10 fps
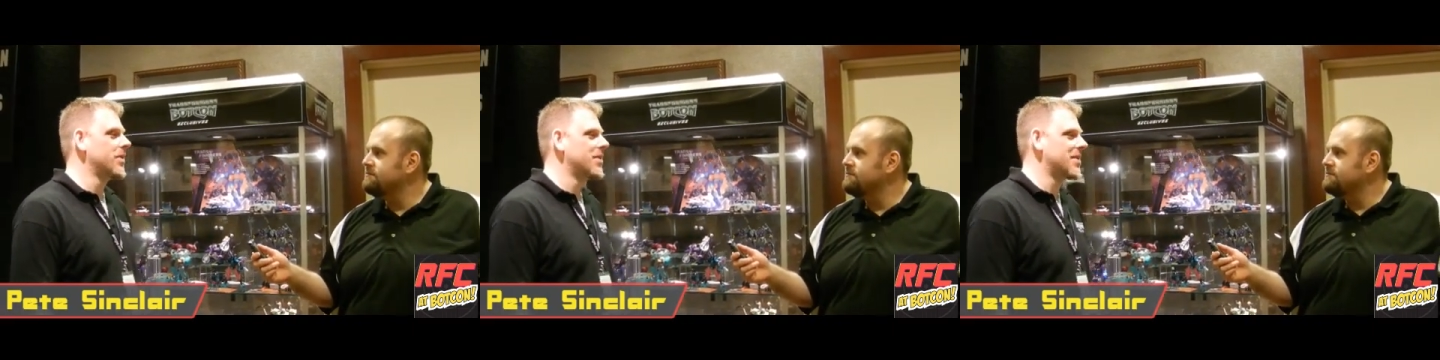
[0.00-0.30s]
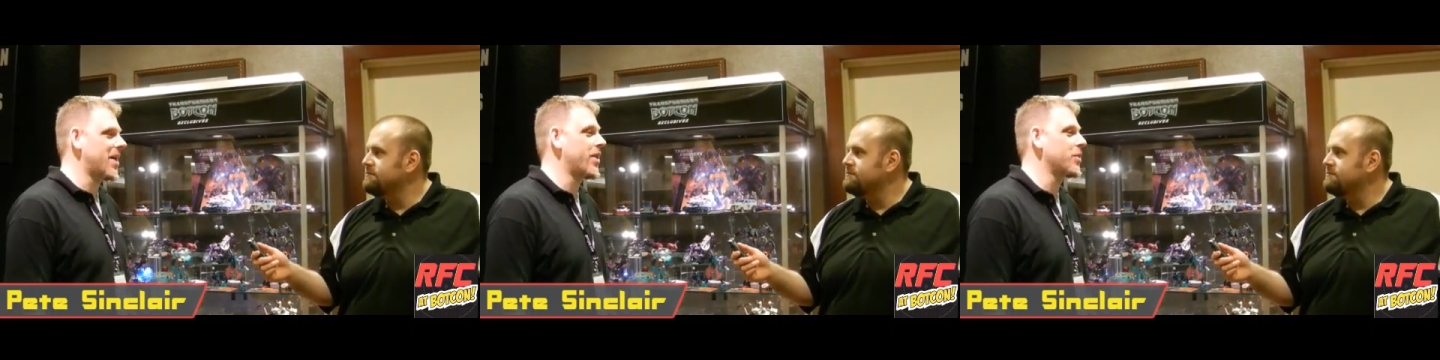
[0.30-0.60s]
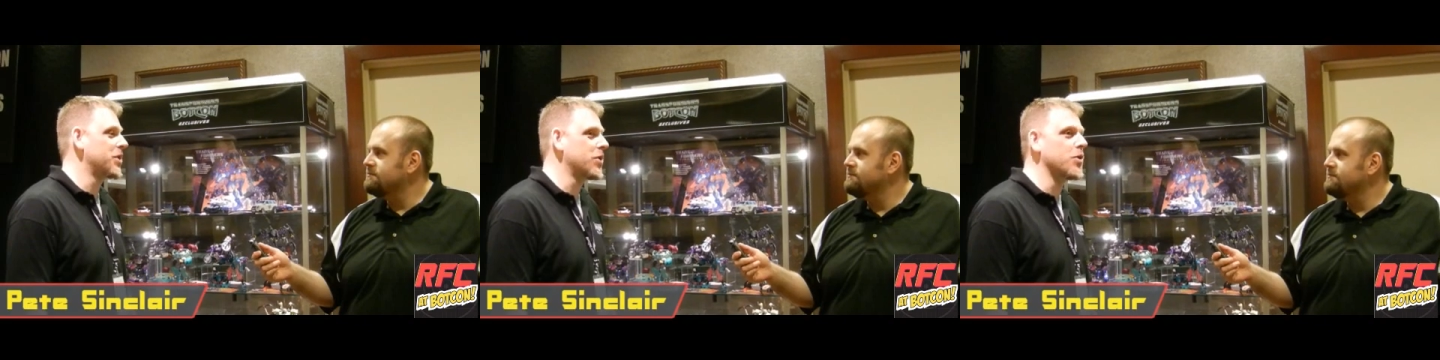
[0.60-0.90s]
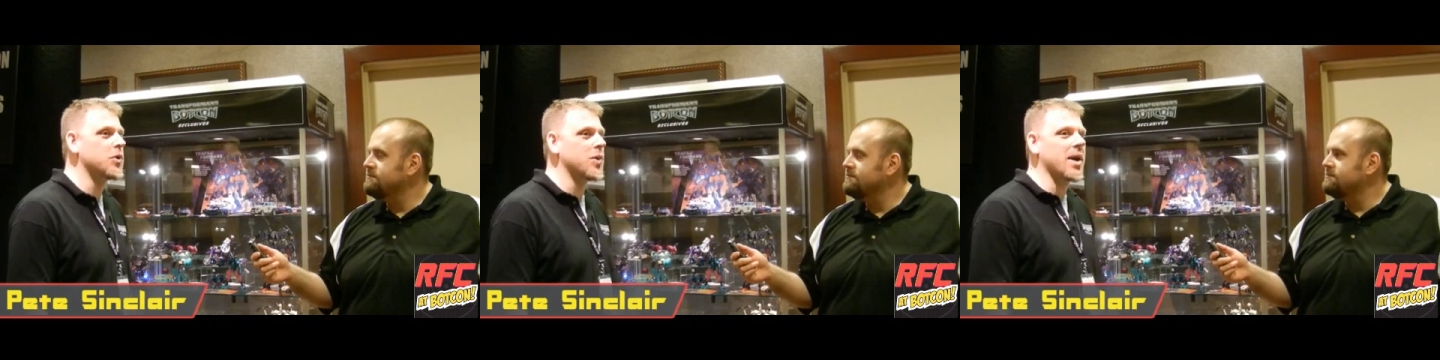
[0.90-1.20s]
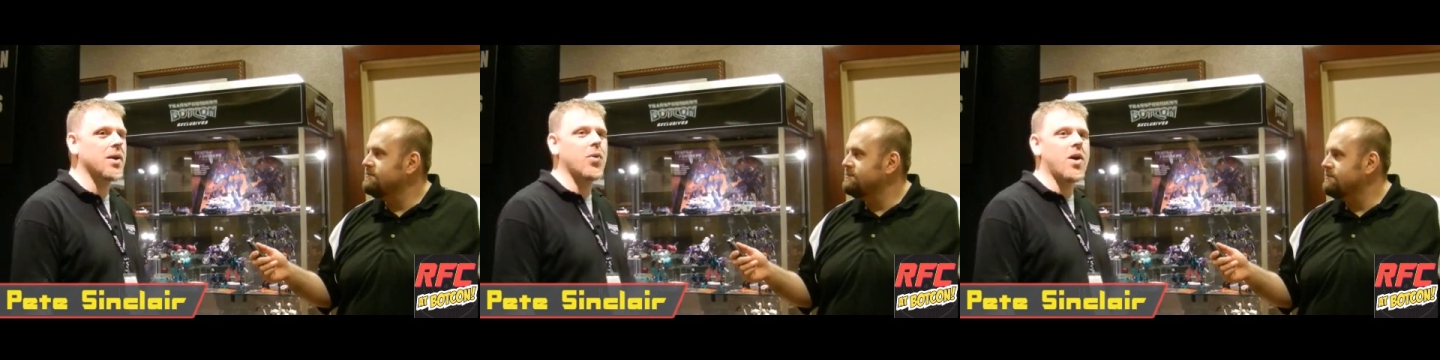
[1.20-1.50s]
Speaker 1: Saturday was huge. We
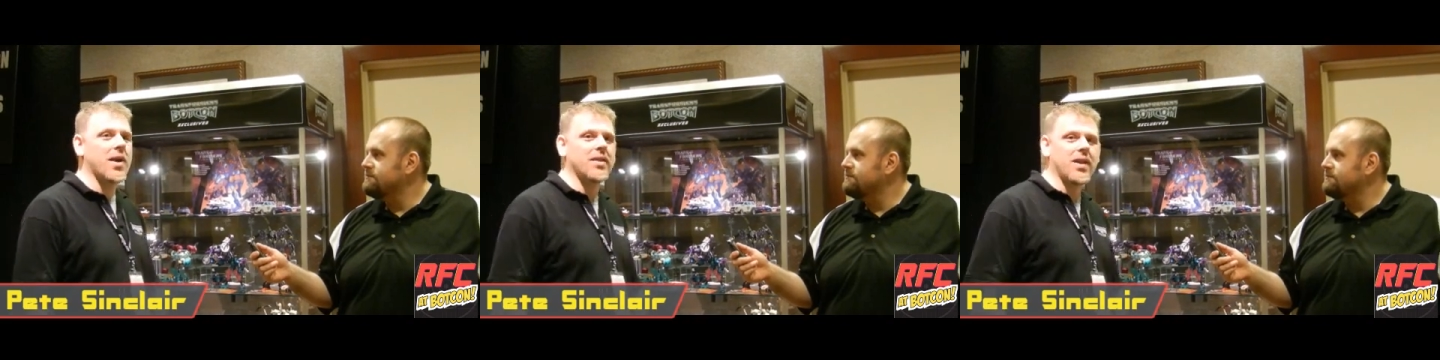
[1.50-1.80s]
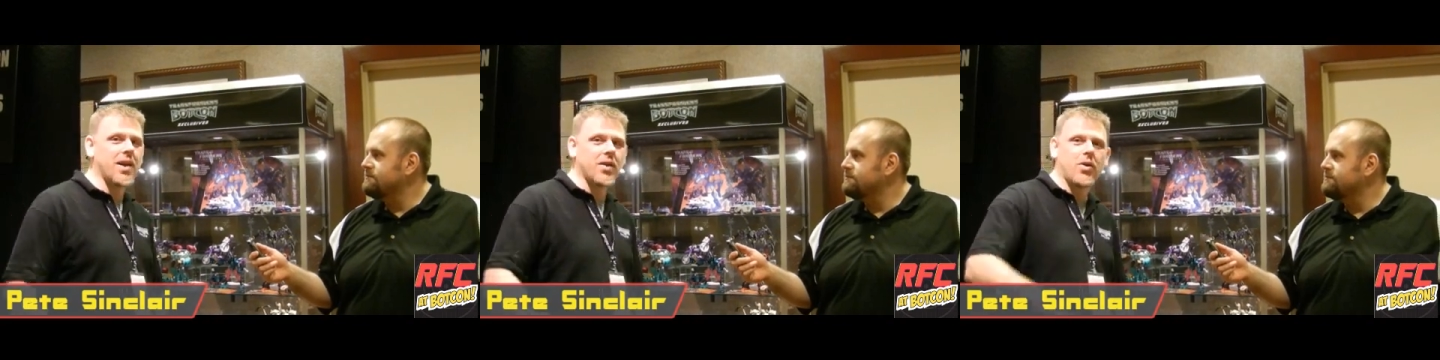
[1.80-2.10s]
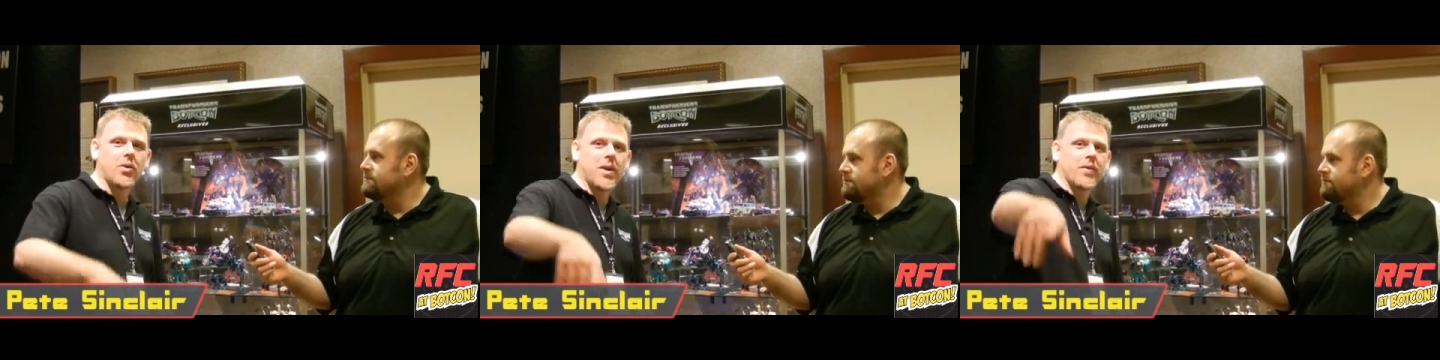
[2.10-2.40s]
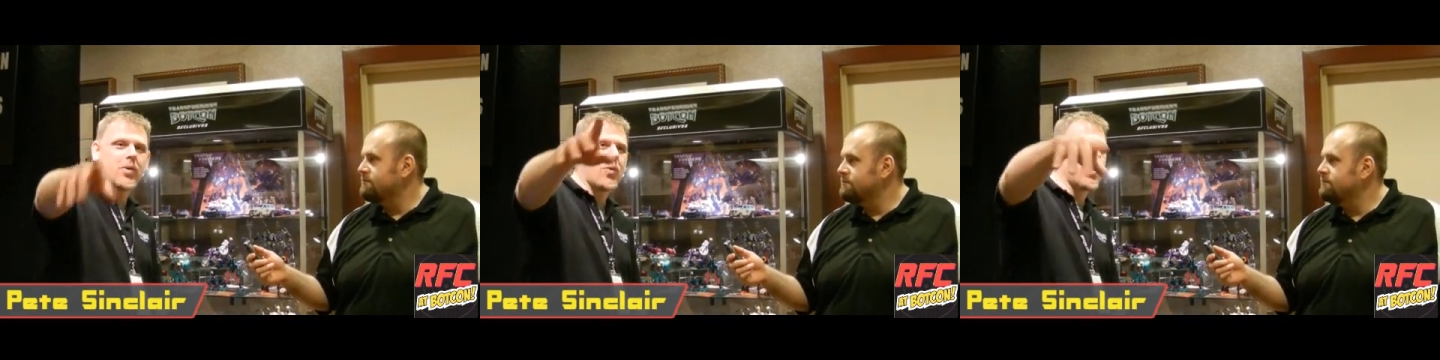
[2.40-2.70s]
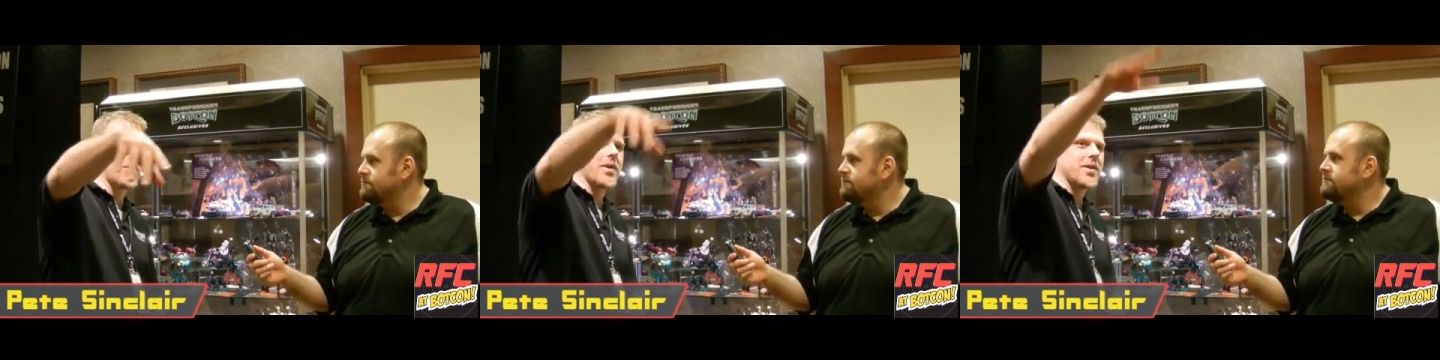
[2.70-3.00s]
had a walk-in line all around the
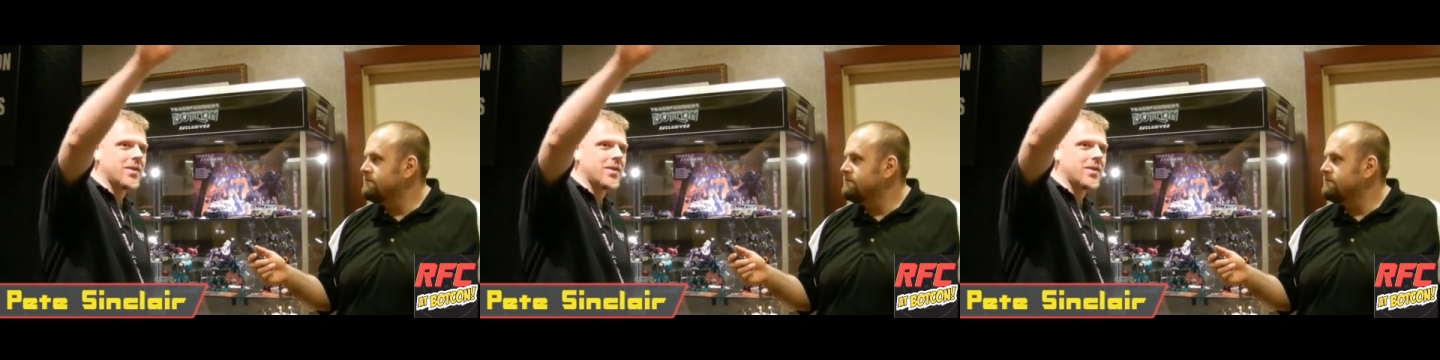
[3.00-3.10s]
corner and